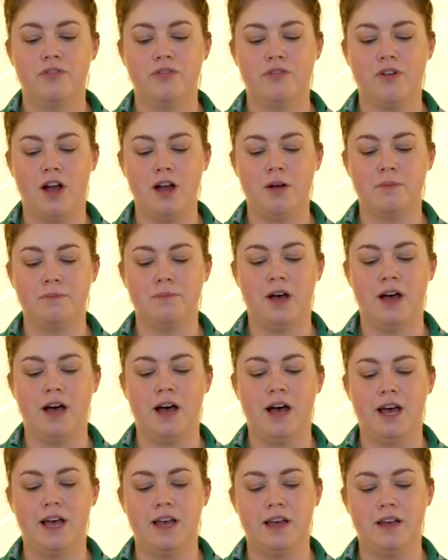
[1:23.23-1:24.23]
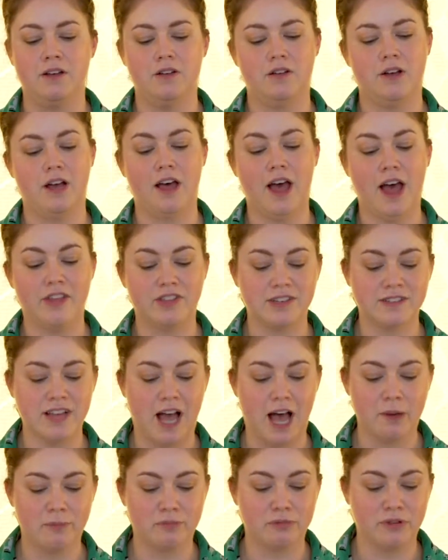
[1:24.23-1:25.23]
from at the
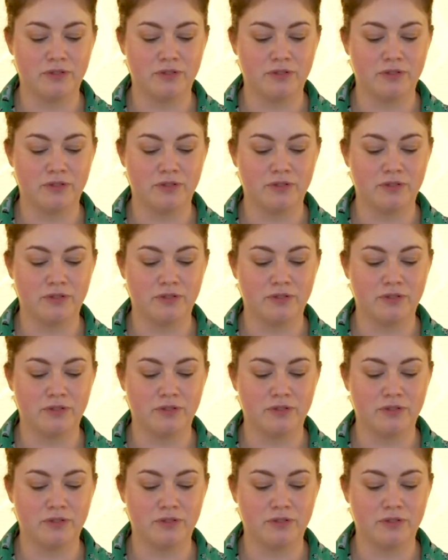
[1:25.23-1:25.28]
top,